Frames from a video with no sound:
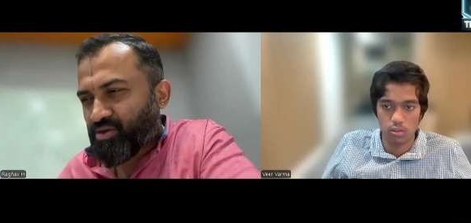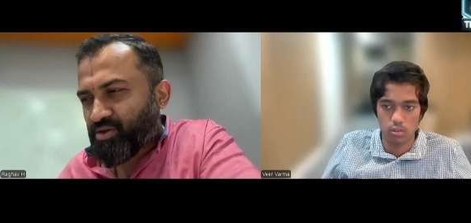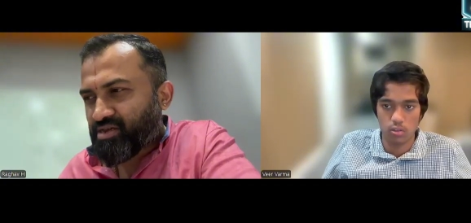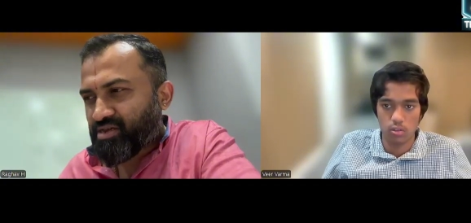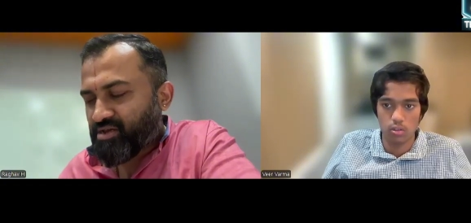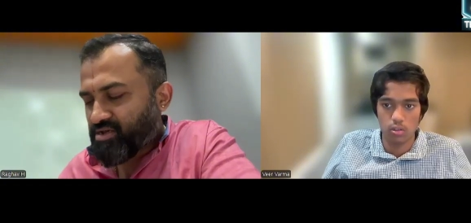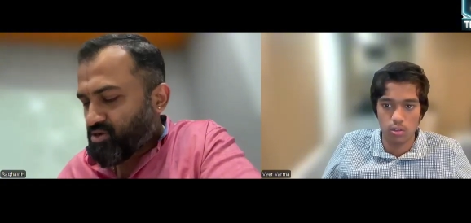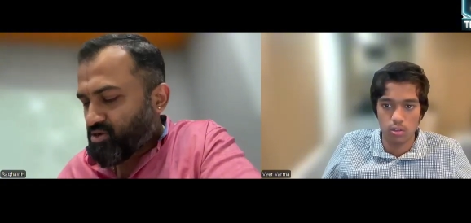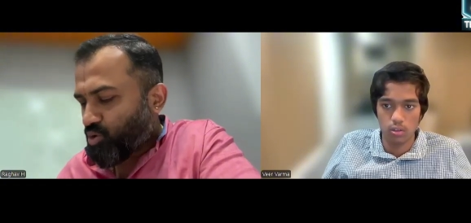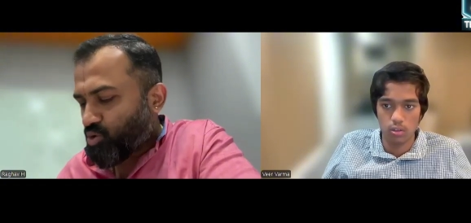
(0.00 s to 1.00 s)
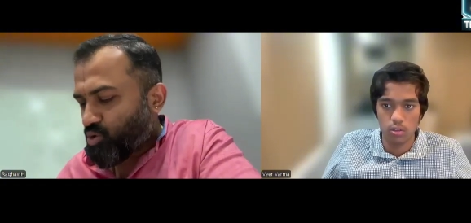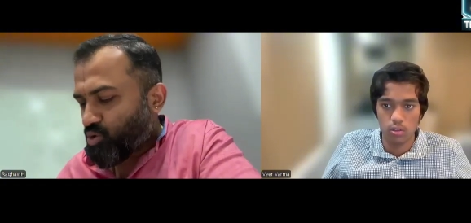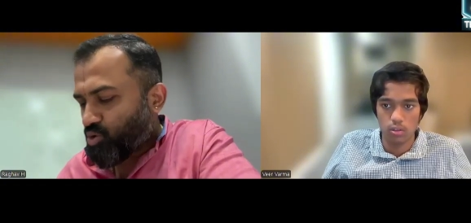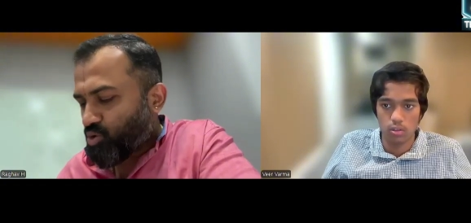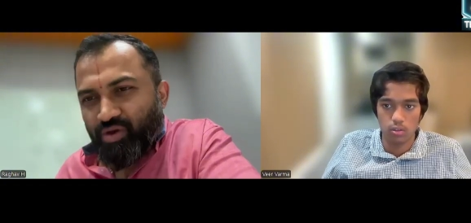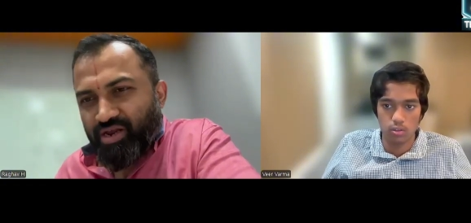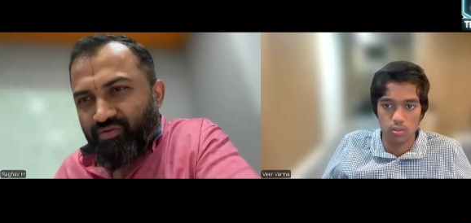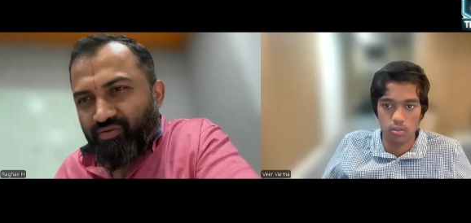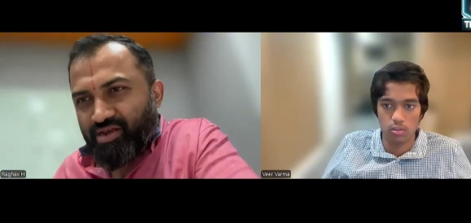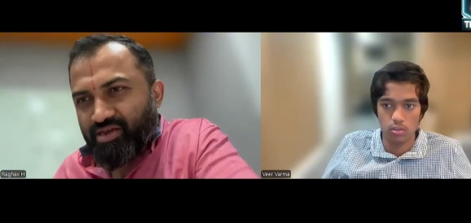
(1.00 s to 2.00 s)
Speaker 1: very old school, very
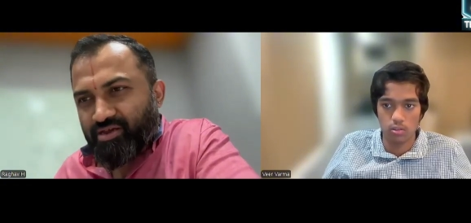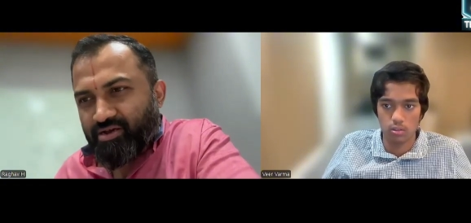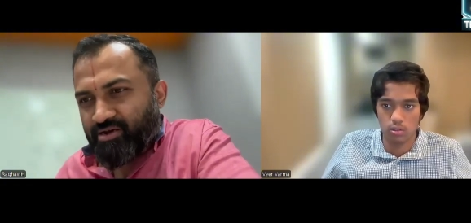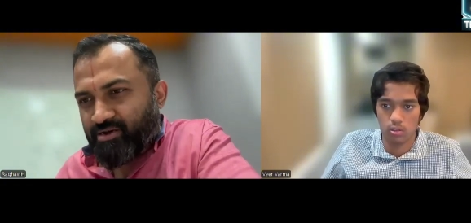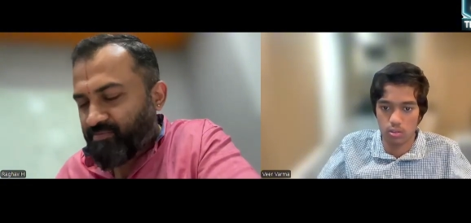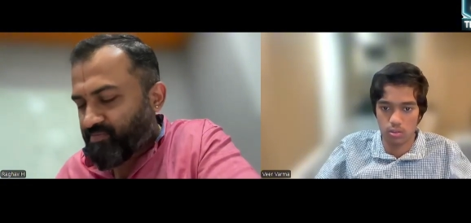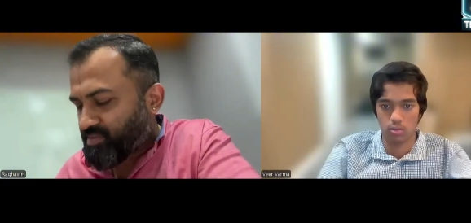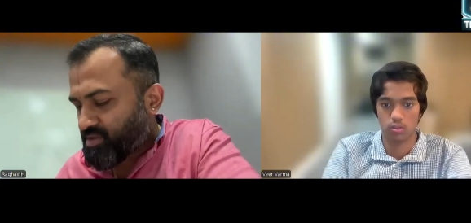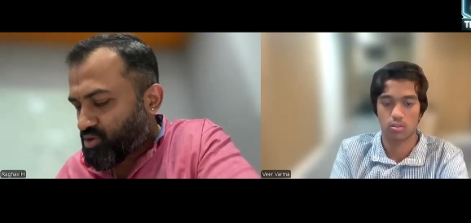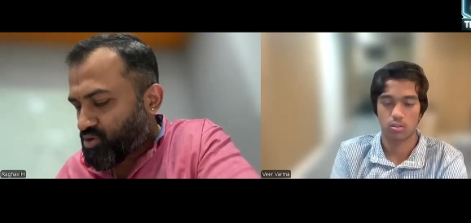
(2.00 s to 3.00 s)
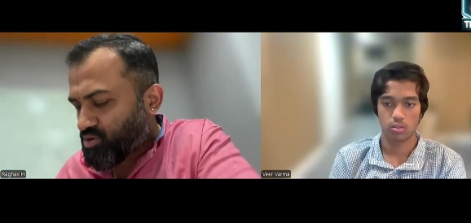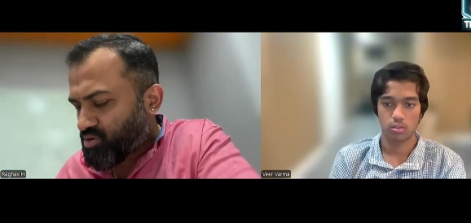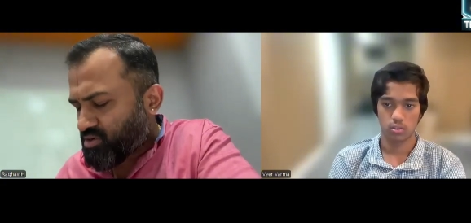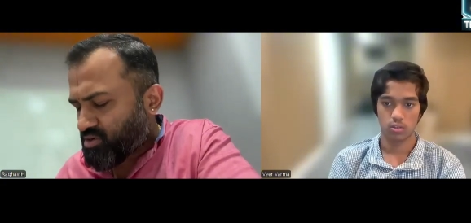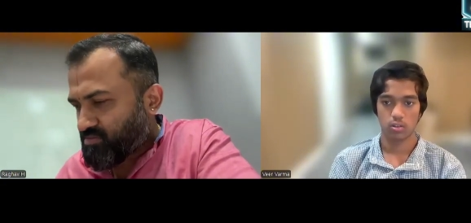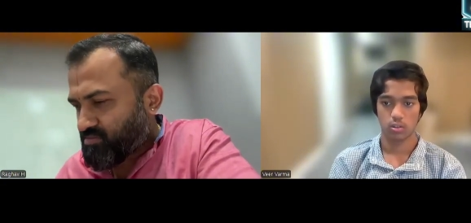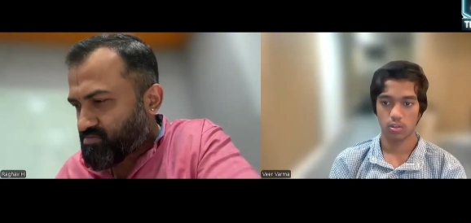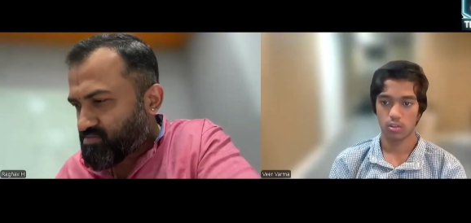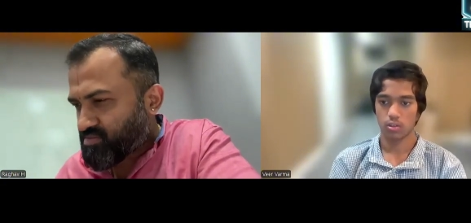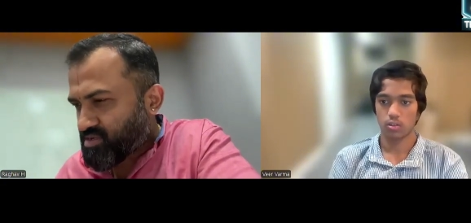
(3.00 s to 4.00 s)
very um, you know um,
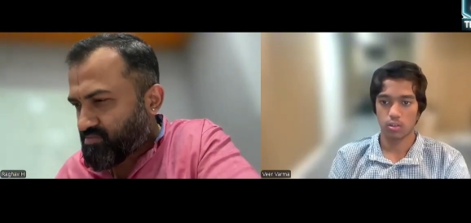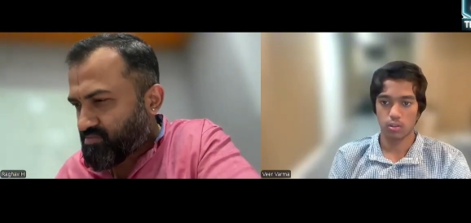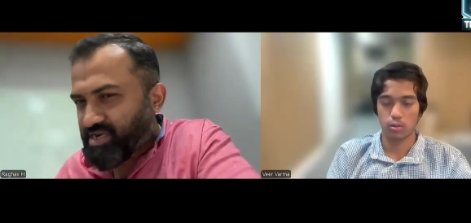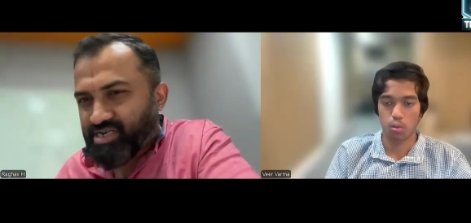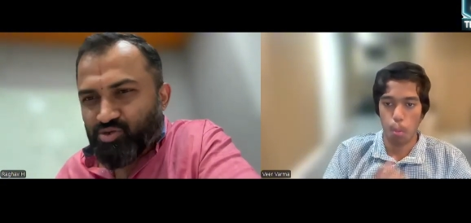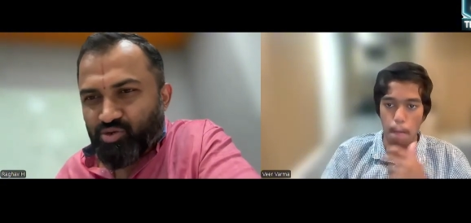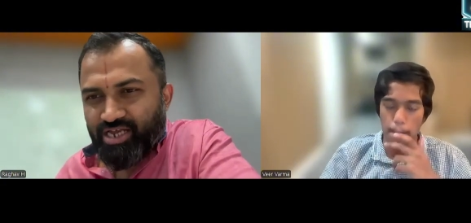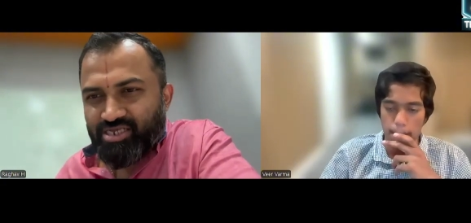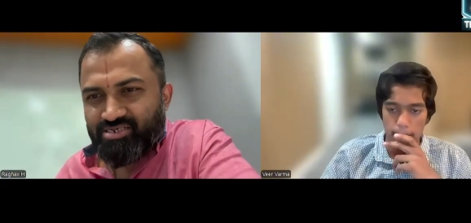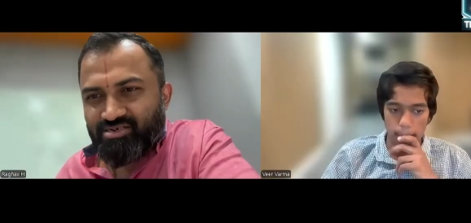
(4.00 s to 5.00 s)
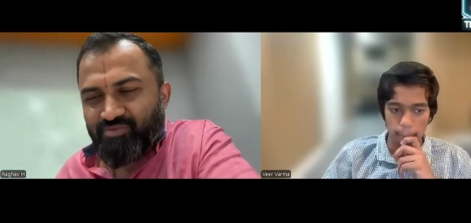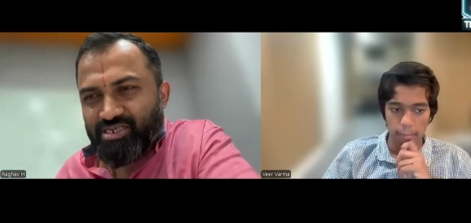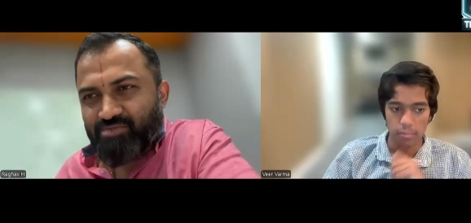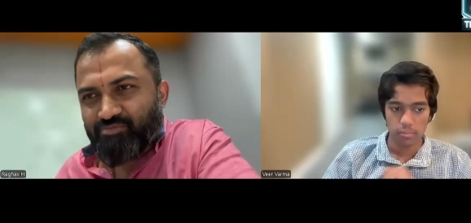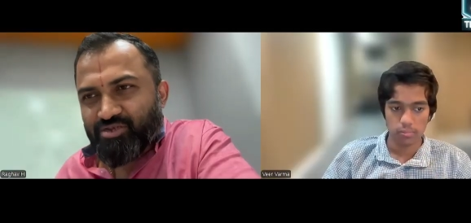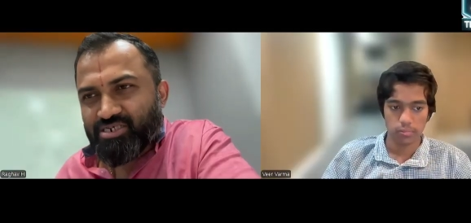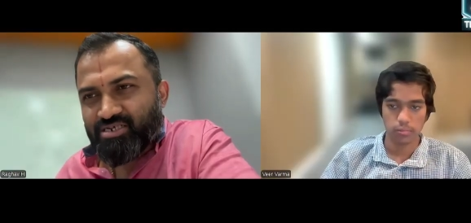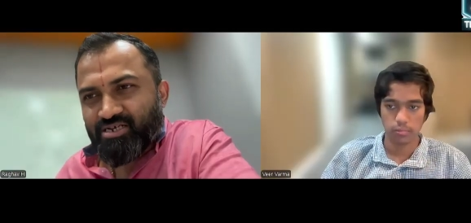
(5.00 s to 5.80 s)
beaten to death uh, principles.